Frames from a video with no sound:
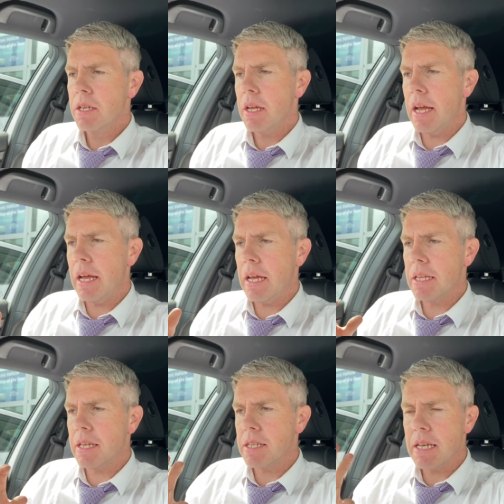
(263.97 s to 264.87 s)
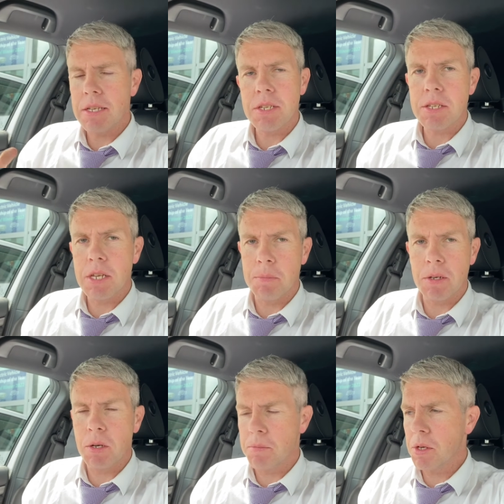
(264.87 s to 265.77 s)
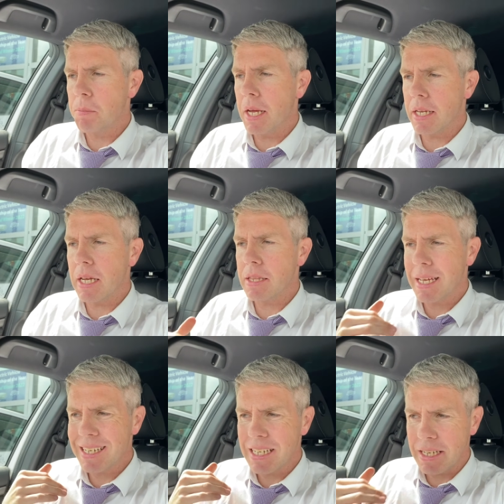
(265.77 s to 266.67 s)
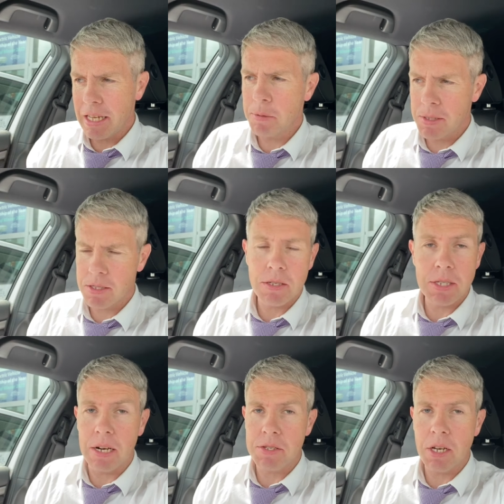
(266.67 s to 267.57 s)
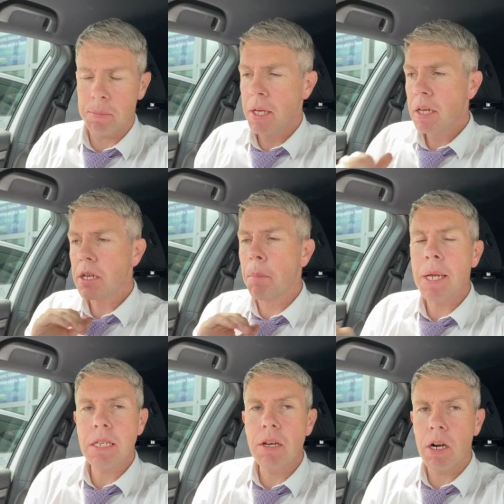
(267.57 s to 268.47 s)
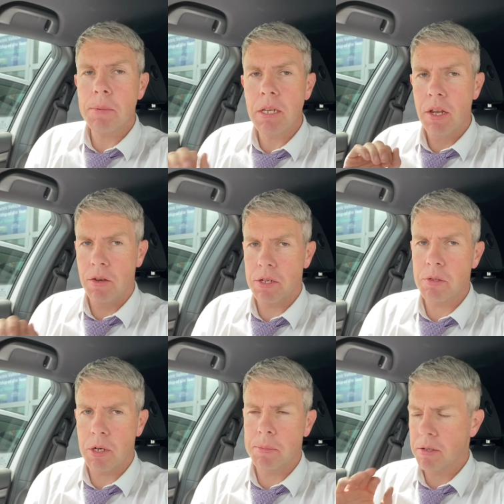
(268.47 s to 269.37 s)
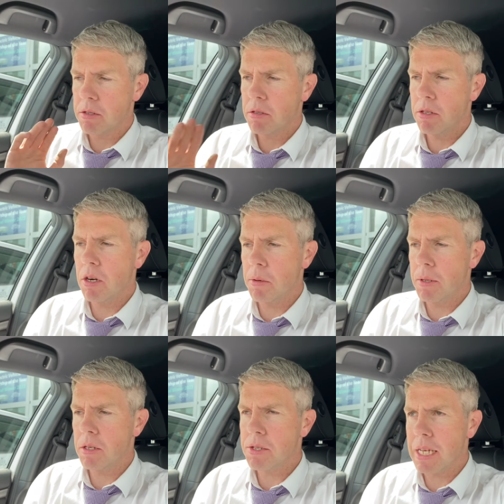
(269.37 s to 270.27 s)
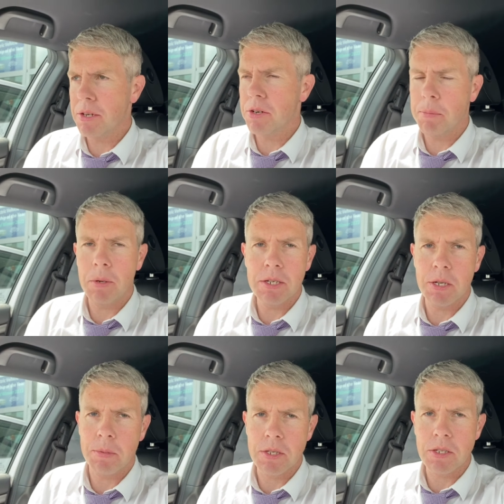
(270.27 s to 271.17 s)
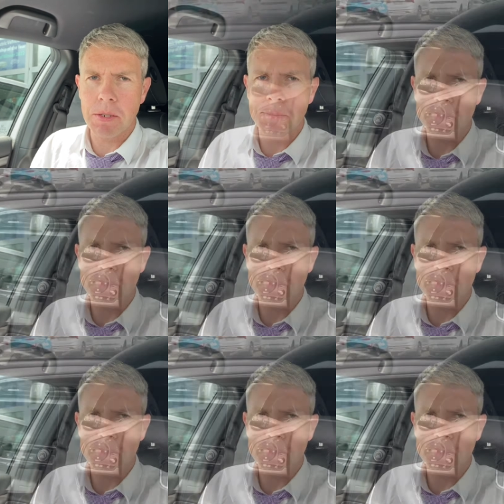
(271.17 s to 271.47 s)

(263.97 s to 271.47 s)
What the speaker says: that the AC symbol comes up, and again that inhibits start stop. Completely normal, nothing to worry about, normal standard operational procedure.